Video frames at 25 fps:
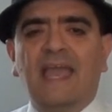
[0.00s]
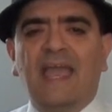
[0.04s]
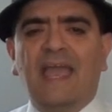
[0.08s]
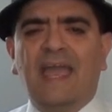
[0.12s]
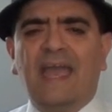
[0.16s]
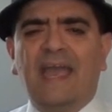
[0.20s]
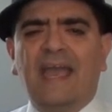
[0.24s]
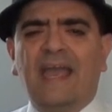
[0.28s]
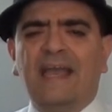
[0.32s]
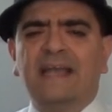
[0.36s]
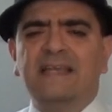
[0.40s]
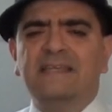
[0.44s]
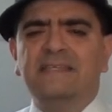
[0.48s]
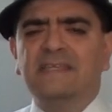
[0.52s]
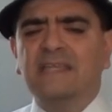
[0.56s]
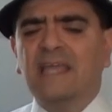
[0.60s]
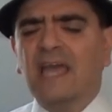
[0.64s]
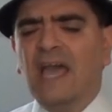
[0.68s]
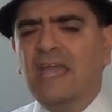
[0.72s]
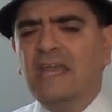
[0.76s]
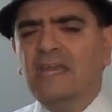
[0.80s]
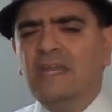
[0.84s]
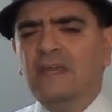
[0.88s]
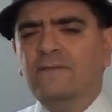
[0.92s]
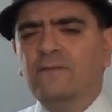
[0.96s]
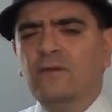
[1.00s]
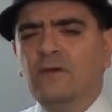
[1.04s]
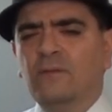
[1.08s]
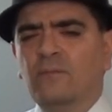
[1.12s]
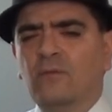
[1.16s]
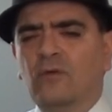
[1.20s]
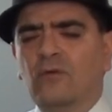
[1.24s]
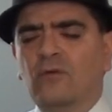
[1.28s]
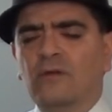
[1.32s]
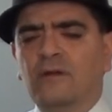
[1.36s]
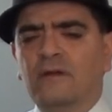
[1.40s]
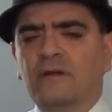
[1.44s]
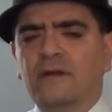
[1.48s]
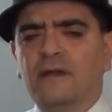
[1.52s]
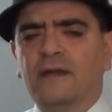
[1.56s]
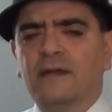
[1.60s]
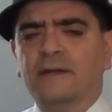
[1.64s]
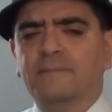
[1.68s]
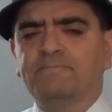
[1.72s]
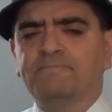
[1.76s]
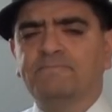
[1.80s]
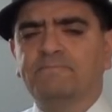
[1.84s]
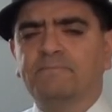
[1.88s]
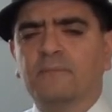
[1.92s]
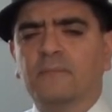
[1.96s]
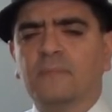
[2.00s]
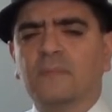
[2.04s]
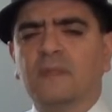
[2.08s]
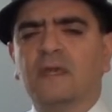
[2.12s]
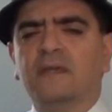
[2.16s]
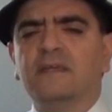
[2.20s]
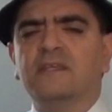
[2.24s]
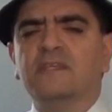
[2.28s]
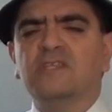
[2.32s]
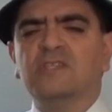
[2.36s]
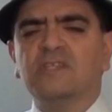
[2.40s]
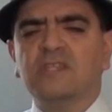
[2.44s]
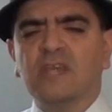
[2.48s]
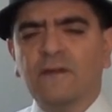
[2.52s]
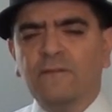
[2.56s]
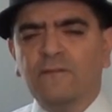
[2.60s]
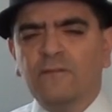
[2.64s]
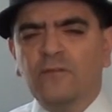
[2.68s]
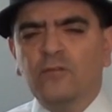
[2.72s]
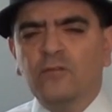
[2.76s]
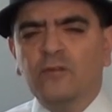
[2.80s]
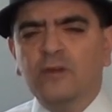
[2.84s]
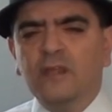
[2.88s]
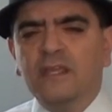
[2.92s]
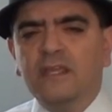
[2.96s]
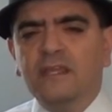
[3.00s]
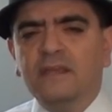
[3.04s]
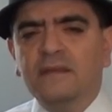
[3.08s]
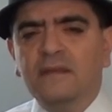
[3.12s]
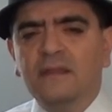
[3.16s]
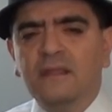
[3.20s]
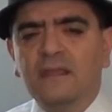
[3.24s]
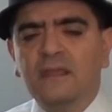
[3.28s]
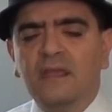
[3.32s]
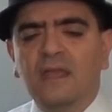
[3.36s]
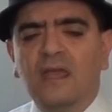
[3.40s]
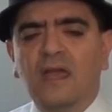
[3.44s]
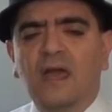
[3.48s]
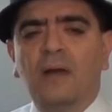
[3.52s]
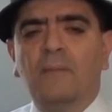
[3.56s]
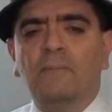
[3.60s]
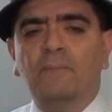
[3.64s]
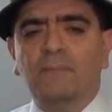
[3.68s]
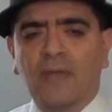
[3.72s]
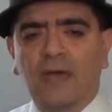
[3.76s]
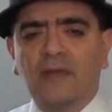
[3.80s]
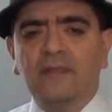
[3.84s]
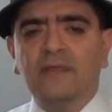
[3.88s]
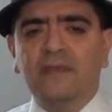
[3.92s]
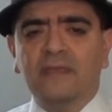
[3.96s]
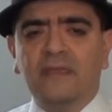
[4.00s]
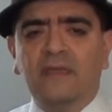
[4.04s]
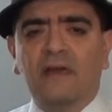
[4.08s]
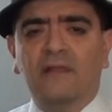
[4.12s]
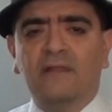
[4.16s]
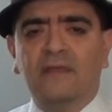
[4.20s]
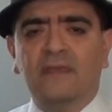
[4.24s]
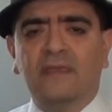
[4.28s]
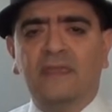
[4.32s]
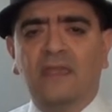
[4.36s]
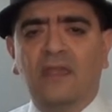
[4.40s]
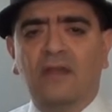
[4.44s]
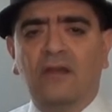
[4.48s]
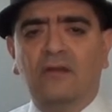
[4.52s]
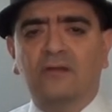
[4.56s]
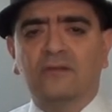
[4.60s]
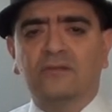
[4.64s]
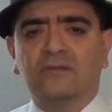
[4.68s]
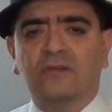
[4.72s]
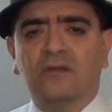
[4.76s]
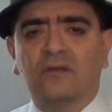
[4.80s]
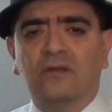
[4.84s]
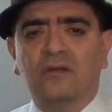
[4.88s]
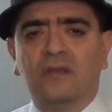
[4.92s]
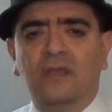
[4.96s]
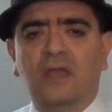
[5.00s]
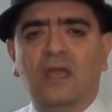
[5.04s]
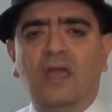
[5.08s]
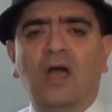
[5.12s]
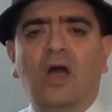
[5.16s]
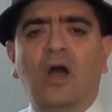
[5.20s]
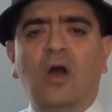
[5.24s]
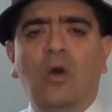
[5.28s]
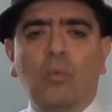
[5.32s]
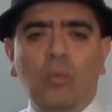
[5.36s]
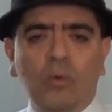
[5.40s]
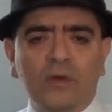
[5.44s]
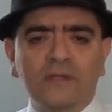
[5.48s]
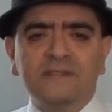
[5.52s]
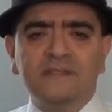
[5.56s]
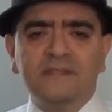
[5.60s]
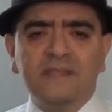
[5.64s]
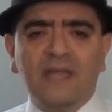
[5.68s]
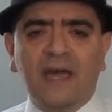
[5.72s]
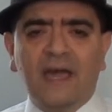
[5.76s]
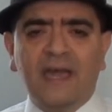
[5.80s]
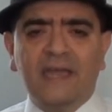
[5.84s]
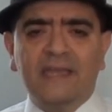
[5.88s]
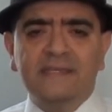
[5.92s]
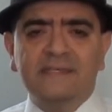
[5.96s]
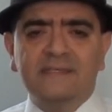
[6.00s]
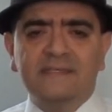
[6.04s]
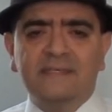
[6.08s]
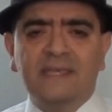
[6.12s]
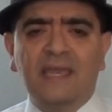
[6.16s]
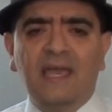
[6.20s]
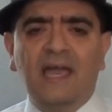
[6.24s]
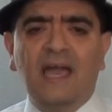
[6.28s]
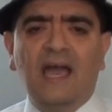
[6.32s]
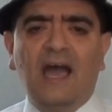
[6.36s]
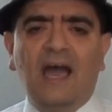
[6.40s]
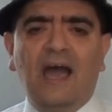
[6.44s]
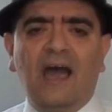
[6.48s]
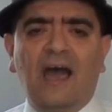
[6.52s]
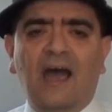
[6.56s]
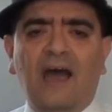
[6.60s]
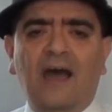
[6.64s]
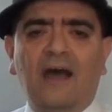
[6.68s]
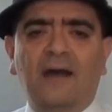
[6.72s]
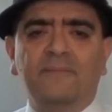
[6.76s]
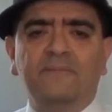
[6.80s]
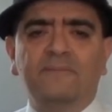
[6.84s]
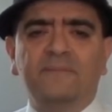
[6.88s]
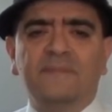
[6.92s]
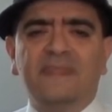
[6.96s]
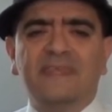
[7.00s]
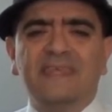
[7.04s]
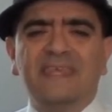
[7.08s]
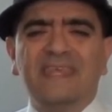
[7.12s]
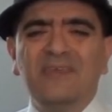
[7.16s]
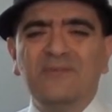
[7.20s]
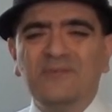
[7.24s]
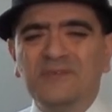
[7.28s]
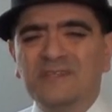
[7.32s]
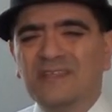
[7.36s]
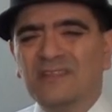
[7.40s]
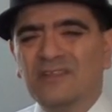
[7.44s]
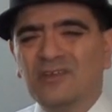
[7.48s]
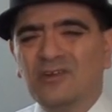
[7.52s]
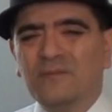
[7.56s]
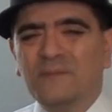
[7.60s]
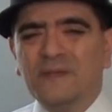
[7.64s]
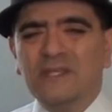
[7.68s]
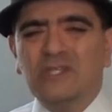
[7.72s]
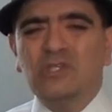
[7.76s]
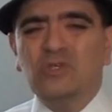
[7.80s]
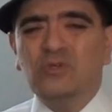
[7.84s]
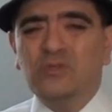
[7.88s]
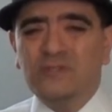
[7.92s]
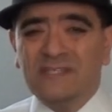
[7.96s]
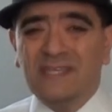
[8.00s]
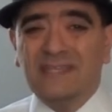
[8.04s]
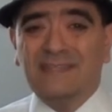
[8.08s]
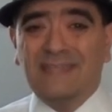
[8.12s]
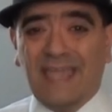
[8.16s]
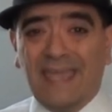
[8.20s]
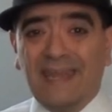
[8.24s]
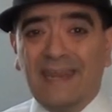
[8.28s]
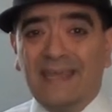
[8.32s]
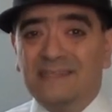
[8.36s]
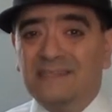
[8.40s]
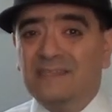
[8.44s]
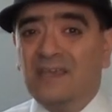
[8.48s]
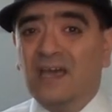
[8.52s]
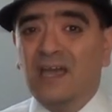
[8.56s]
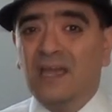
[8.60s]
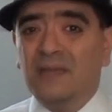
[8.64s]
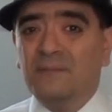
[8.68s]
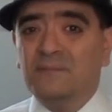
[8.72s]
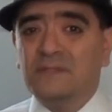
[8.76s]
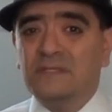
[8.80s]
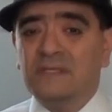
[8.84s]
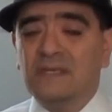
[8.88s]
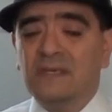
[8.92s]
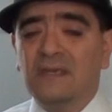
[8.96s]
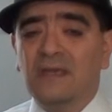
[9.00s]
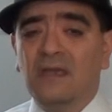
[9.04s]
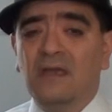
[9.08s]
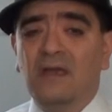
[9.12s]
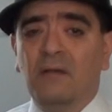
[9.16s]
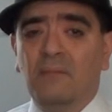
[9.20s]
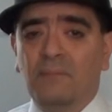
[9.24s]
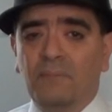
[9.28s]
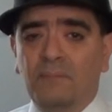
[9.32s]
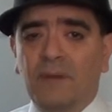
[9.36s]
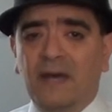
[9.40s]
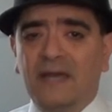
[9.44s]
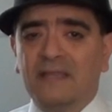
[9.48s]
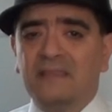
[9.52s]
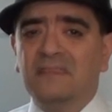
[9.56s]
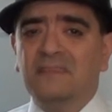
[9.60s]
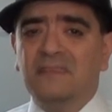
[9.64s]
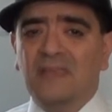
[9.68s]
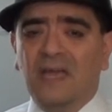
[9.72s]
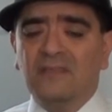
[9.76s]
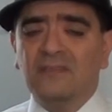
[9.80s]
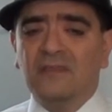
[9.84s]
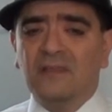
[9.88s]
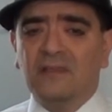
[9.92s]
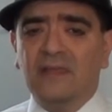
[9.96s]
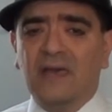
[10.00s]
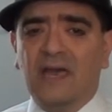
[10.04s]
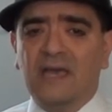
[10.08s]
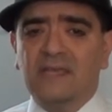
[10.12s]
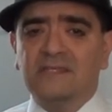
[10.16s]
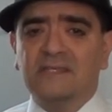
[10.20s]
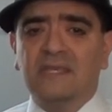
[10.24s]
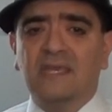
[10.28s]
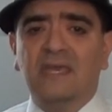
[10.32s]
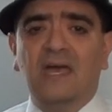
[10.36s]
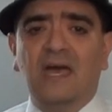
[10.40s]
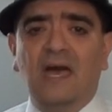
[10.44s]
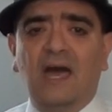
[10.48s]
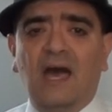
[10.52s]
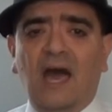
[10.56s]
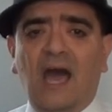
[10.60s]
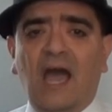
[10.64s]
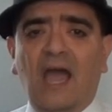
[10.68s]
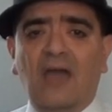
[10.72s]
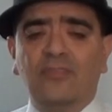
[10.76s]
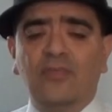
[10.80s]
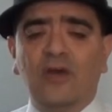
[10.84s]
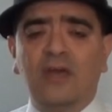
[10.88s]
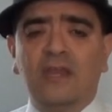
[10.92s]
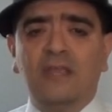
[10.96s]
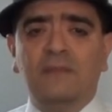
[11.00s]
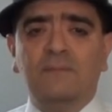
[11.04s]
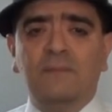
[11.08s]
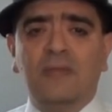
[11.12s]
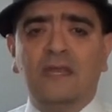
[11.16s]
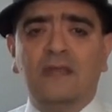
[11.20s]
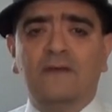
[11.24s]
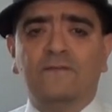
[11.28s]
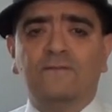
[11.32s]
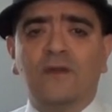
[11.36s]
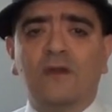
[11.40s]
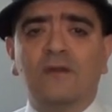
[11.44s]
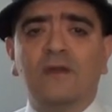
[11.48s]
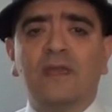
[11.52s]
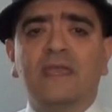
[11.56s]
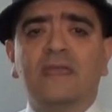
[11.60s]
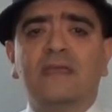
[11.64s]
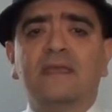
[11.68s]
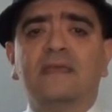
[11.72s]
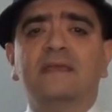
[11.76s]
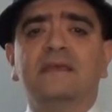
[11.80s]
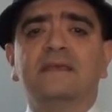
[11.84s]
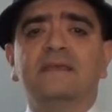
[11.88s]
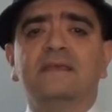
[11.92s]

as kind of a more suffering, melancholy character, was nice. He was a little bit too sedate at times, but nonetheless, I thought he made a very